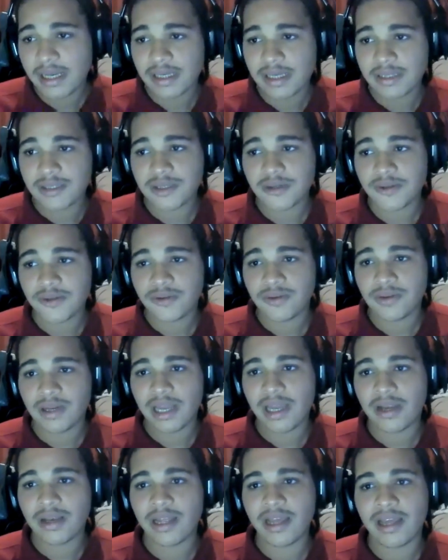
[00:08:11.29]
So
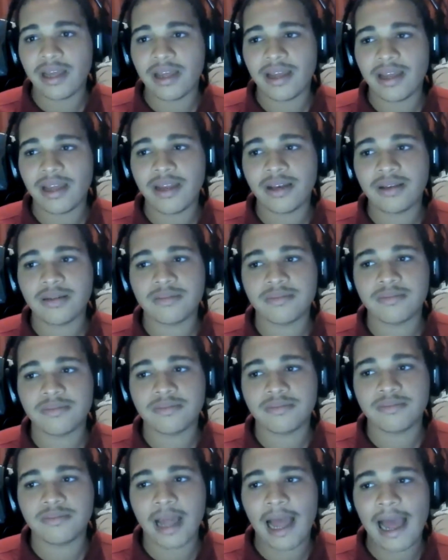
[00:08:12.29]

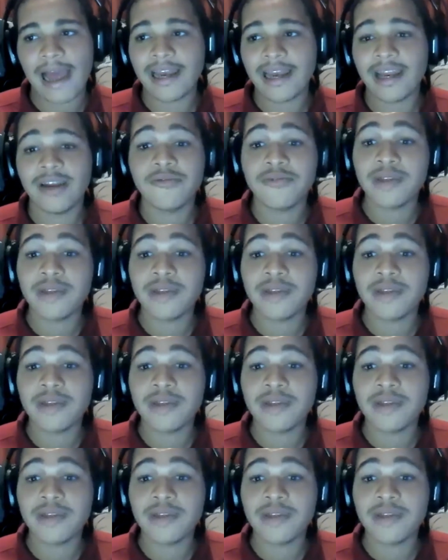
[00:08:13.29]
I didn't